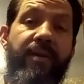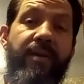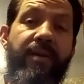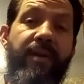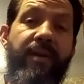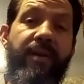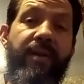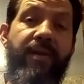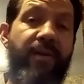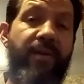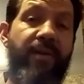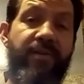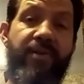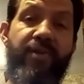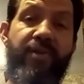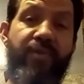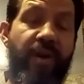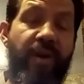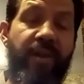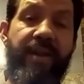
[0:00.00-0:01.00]
and they're
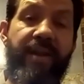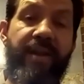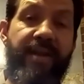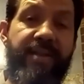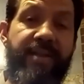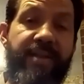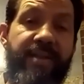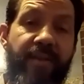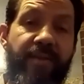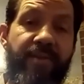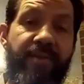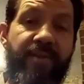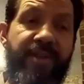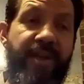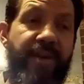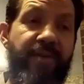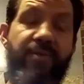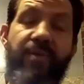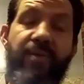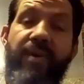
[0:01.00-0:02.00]
struggling against other
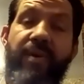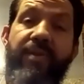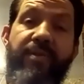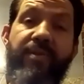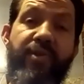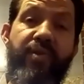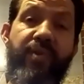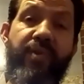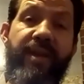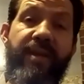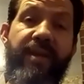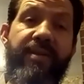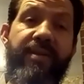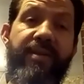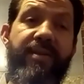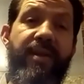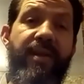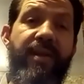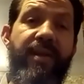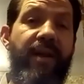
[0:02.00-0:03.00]
cedars or other
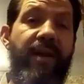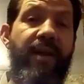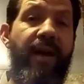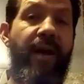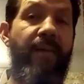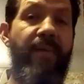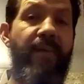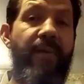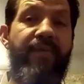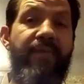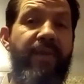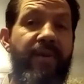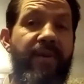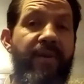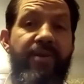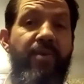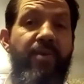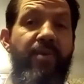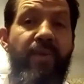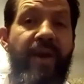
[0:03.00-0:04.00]
trees. If they're
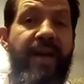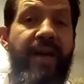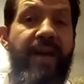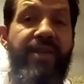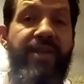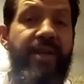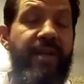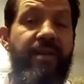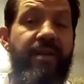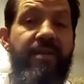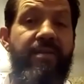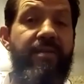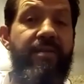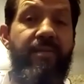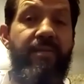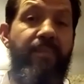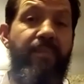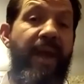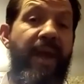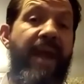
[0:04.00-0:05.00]
too branchy, I
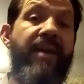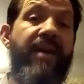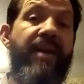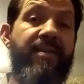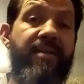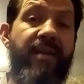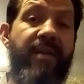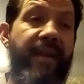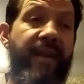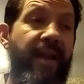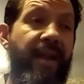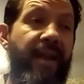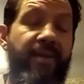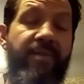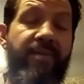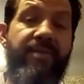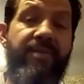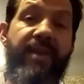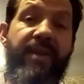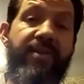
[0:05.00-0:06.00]
just pass. I can't
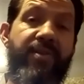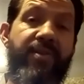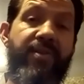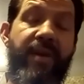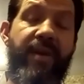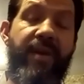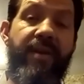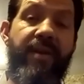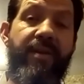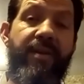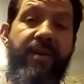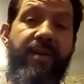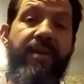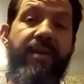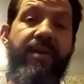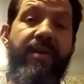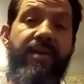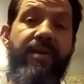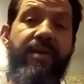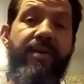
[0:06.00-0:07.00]
use that tree.
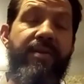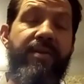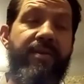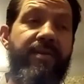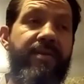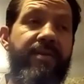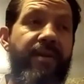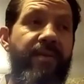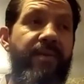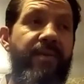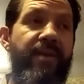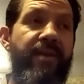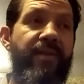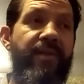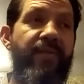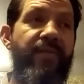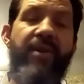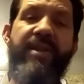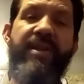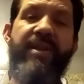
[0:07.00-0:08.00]
So
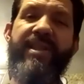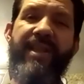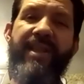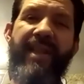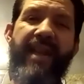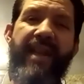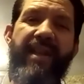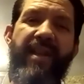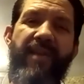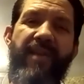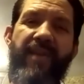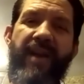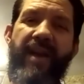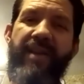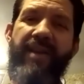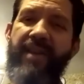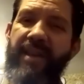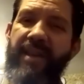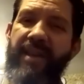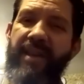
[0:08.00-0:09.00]
it's very selective. And I
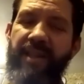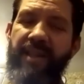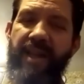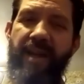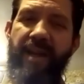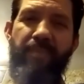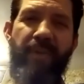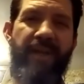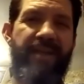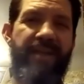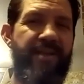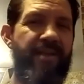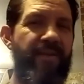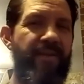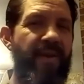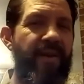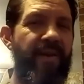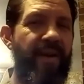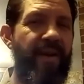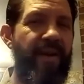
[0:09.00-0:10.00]
think a lot of places, they're
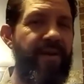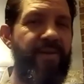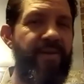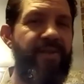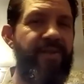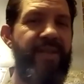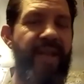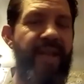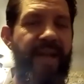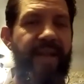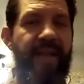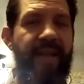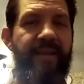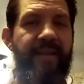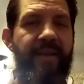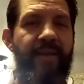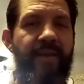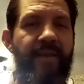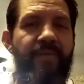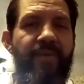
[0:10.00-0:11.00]
not going to understand that
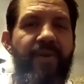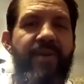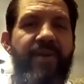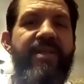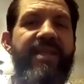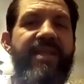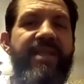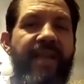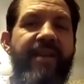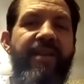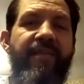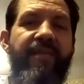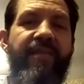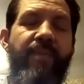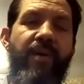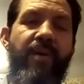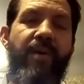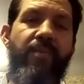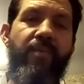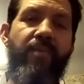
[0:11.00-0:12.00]
I'm very selective
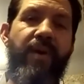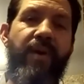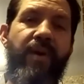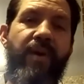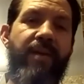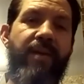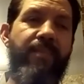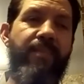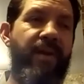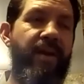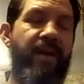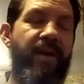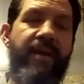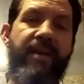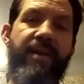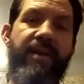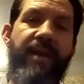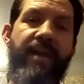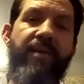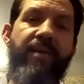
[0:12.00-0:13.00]
about what I'm
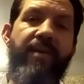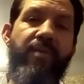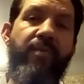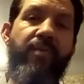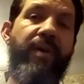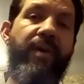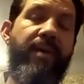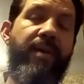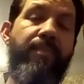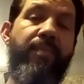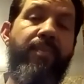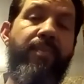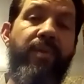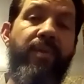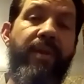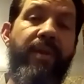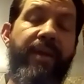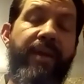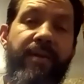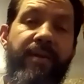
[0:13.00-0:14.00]
cutting down or what I'm
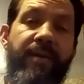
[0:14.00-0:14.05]
pulling.